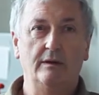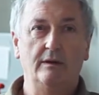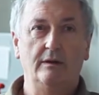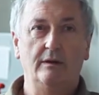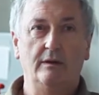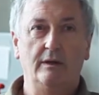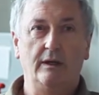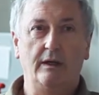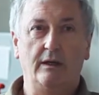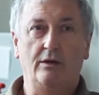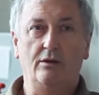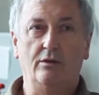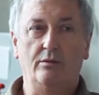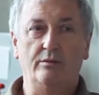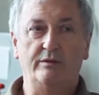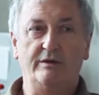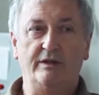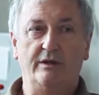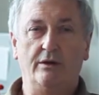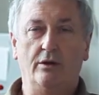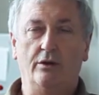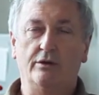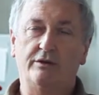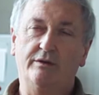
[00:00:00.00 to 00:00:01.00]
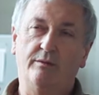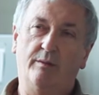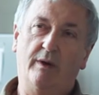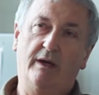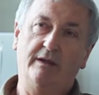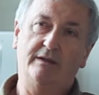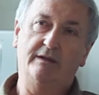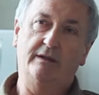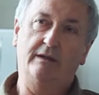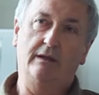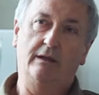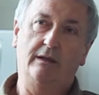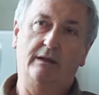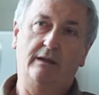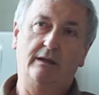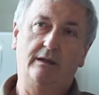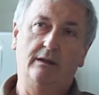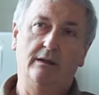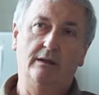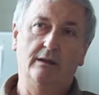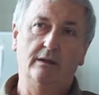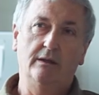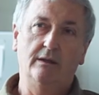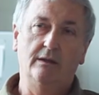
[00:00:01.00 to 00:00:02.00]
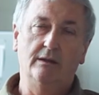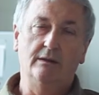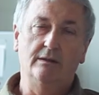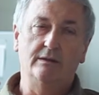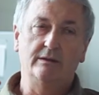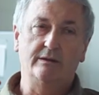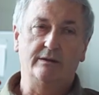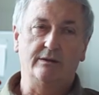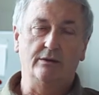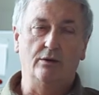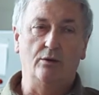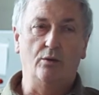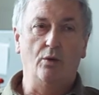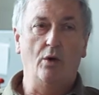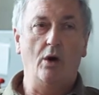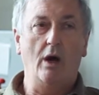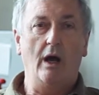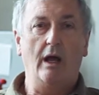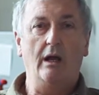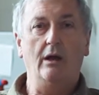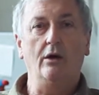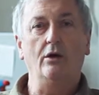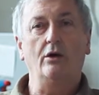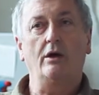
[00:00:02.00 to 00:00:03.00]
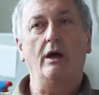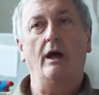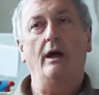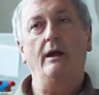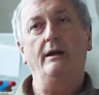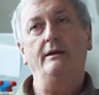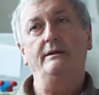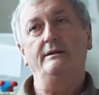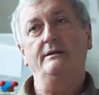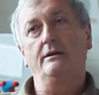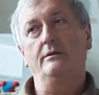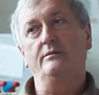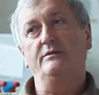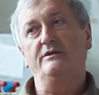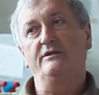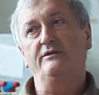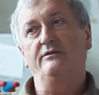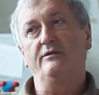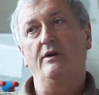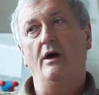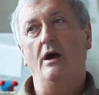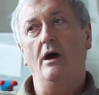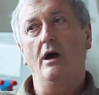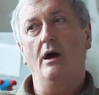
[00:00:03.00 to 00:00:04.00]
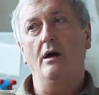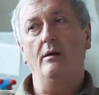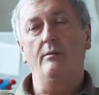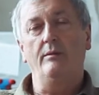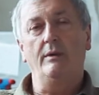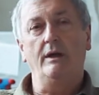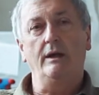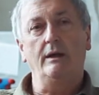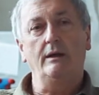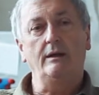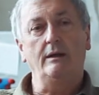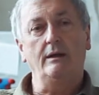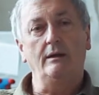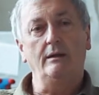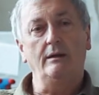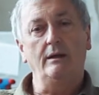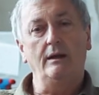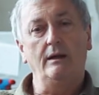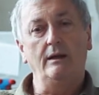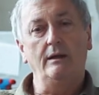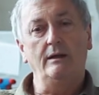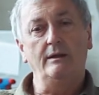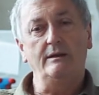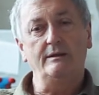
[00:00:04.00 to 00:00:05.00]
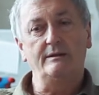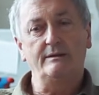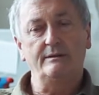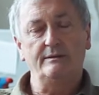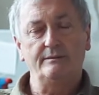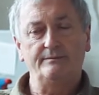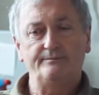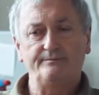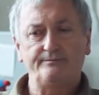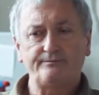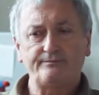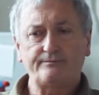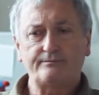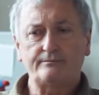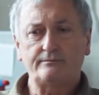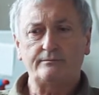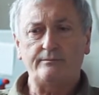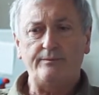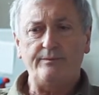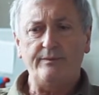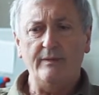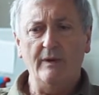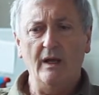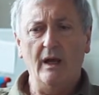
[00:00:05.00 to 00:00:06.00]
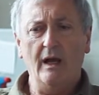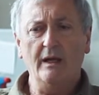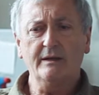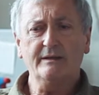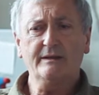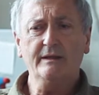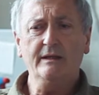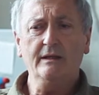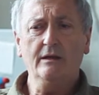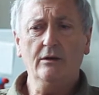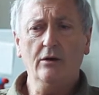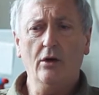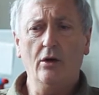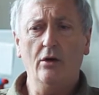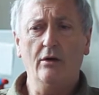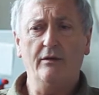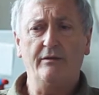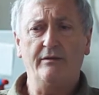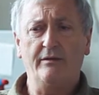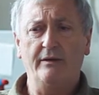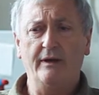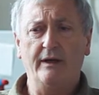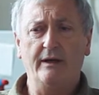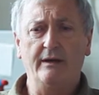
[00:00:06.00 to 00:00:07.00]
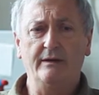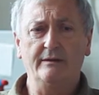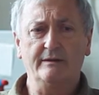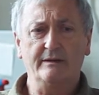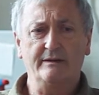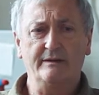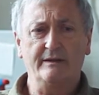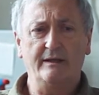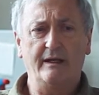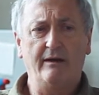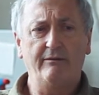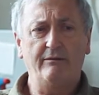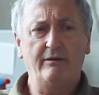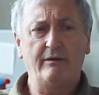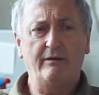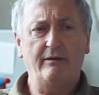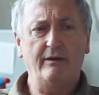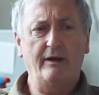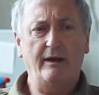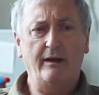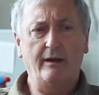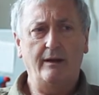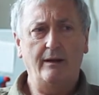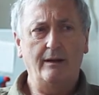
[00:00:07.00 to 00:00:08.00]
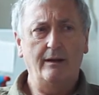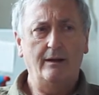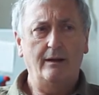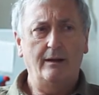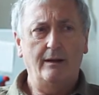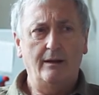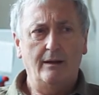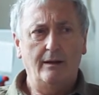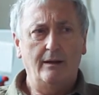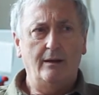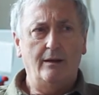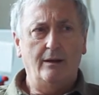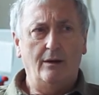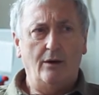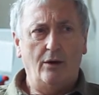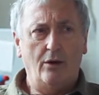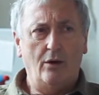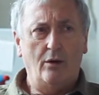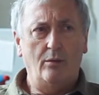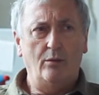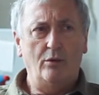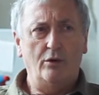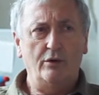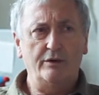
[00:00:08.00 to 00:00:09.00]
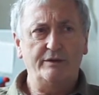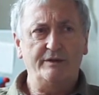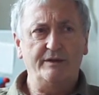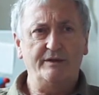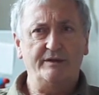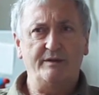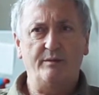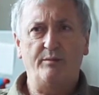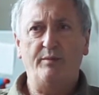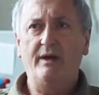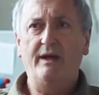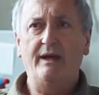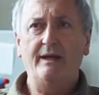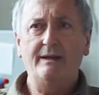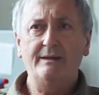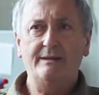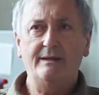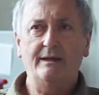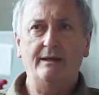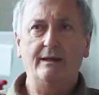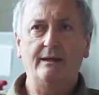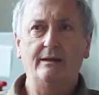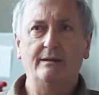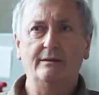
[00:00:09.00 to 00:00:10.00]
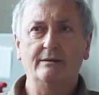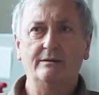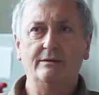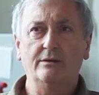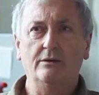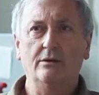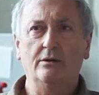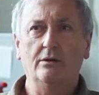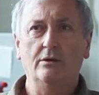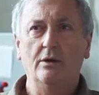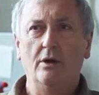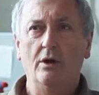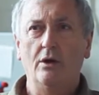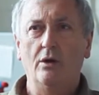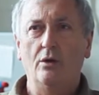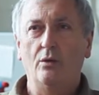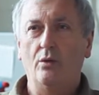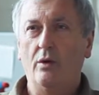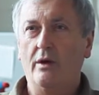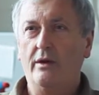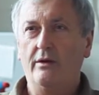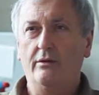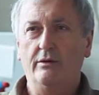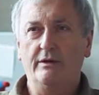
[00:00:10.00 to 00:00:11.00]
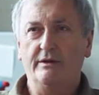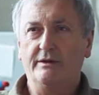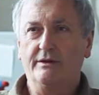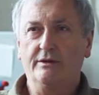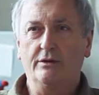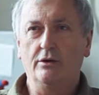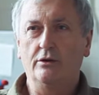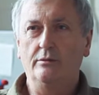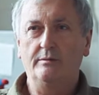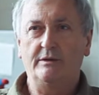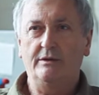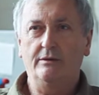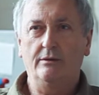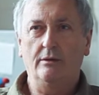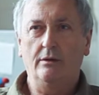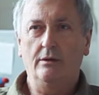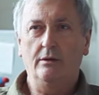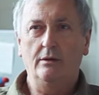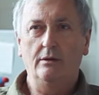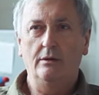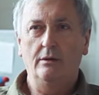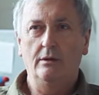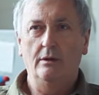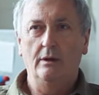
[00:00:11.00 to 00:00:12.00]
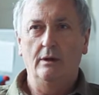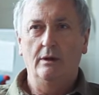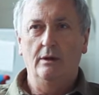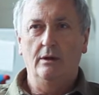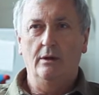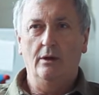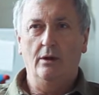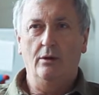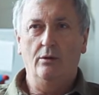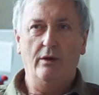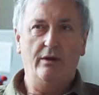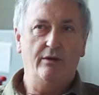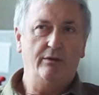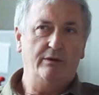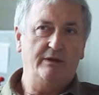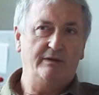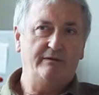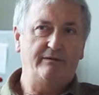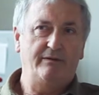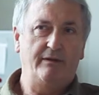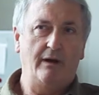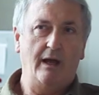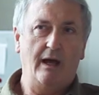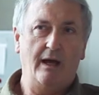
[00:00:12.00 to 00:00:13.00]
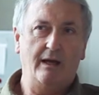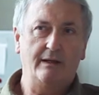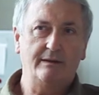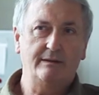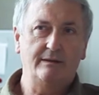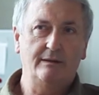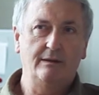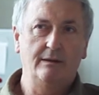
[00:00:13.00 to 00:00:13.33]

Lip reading: It comes in automatically. So what I look at in terms of the art making is I see a lot of things, I see everything almost as a painting. So whether it's sculptural or whether it's flat,